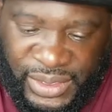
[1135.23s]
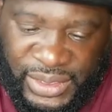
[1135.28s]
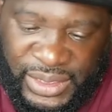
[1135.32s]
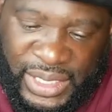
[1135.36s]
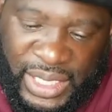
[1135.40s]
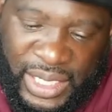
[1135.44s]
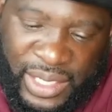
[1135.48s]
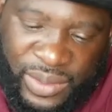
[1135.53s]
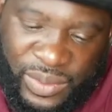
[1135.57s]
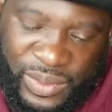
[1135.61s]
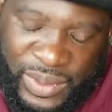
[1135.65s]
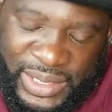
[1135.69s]

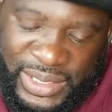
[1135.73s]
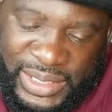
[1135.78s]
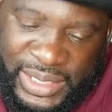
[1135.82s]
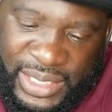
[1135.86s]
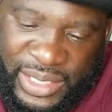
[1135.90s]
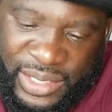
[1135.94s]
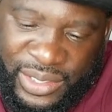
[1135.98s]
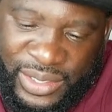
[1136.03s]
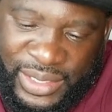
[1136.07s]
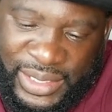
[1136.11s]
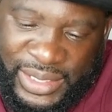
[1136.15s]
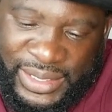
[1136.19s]
don't want to say
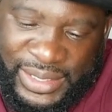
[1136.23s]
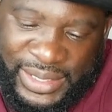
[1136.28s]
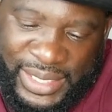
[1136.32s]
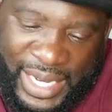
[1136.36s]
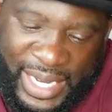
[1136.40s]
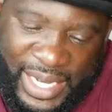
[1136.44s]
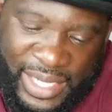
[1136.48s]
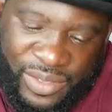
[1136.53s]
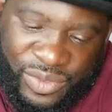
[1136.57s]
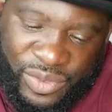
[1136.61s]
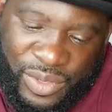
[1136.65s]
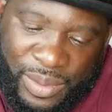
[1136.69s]
you're
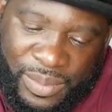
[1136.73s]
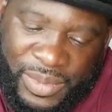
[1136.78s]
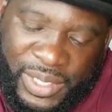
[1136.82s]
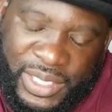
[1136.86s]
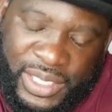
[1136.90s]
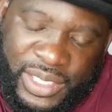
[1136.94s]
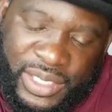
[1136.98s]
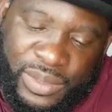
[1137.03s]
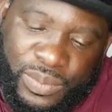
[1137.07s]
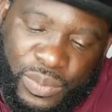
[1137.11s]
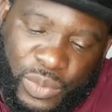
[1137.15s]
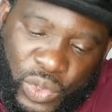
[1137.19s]
detached from it.
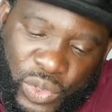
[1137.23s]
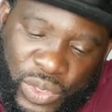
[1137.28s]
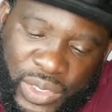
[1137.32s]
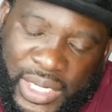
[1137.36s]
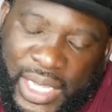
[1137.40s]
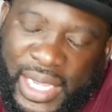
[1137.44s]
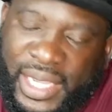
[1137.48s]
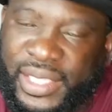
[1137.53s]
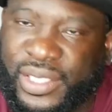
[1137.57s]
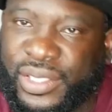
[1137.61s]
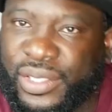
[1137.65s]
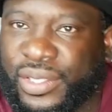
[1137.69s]
It's more
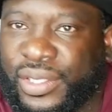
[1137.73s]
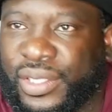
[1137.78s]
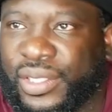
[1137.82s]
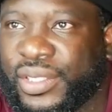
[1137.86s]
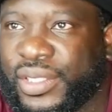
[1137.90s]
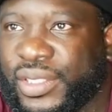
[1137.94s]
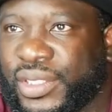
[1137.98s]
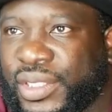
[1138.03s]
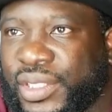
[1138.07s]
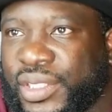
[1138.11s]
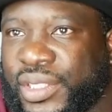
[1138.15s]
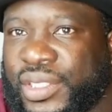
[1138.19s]
like
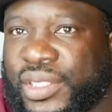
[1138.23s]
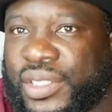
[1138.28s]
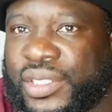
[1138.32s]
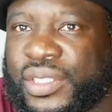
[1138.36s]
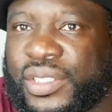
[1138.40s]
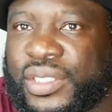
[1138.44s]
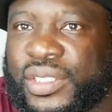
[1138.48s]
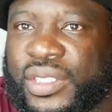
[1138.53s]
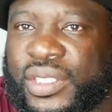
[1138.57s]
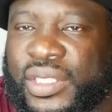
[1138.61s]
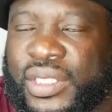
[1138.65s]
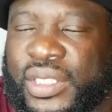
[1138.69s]

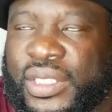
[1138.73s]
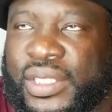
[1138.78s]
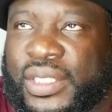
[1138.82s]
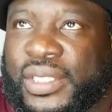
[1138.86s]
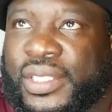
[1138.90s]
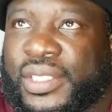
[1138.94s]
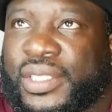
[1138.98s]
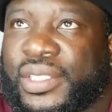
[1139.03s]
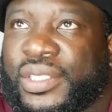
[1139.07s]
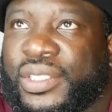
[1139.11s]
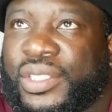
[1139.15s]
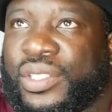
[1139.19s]
you're
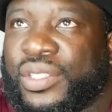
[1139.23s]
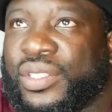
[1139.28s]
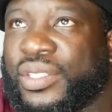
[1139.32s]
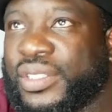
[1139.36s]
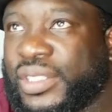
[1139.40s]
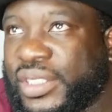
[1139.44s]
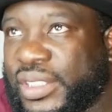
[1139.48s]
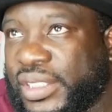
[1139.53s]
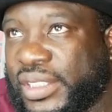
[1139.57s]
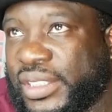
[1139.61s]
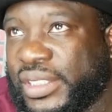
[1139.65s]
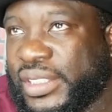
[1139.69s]

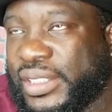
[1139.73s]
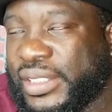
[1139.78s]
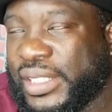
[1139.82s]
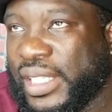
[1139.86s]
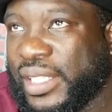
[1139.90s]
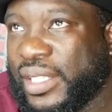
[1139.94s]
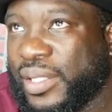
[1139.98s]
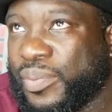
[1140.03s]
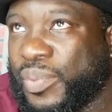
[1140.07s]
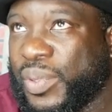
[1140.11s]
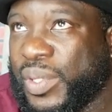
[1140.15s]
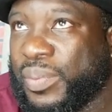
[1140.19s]

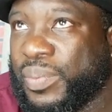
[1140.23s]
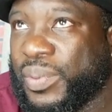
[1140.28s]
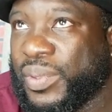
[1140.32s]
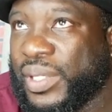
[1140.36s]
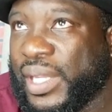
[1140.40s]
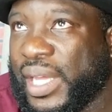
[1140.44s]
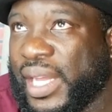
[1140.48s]
telling people